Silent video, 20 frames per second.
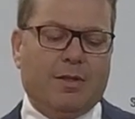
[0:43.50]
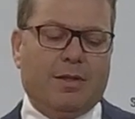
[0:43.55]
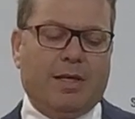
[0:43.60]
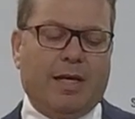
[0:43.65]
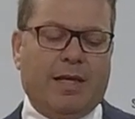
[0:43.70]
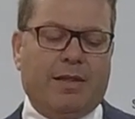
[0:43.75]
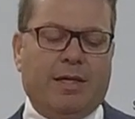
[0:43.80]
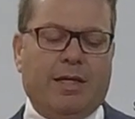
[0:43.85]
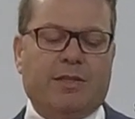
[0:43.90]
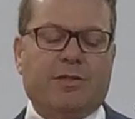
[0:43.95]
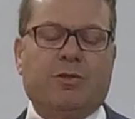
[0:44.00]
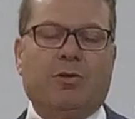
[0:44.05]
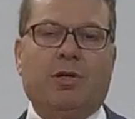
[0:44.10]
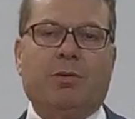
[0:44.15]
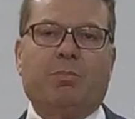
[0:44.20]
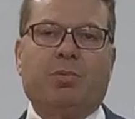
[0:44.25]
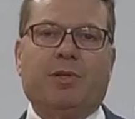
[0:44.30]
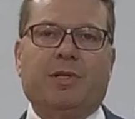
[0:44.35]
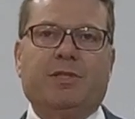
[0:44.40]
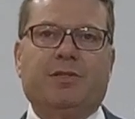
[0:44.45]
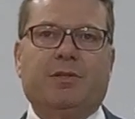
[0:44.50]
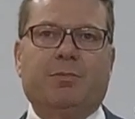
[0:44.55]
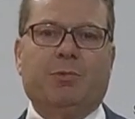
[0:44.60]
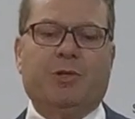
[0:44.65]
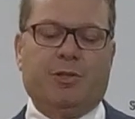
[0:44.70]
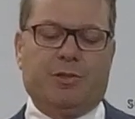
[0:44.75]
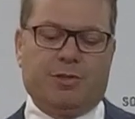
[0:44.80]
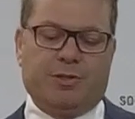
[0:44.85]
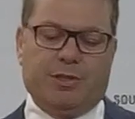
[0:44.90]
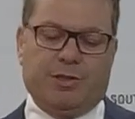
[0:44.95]
At that time, police and
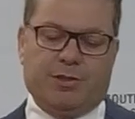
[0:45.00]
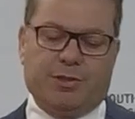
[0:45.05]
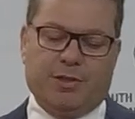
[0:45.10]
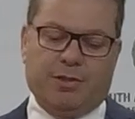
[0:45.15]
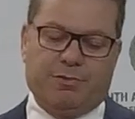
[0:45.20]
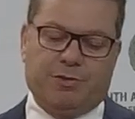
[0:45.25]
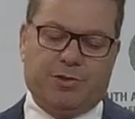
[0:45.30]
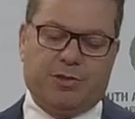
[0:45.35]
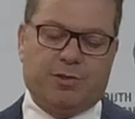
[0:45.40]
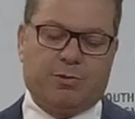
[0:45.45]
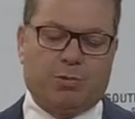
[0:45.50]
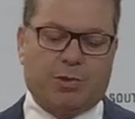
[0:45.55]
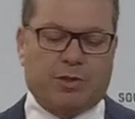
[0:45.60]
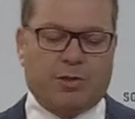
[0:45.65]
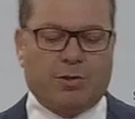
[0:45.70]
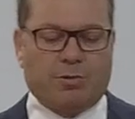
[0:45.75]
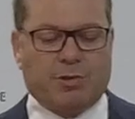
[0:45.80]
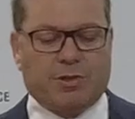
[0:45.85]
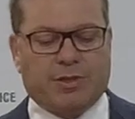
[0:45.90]
emergency services were called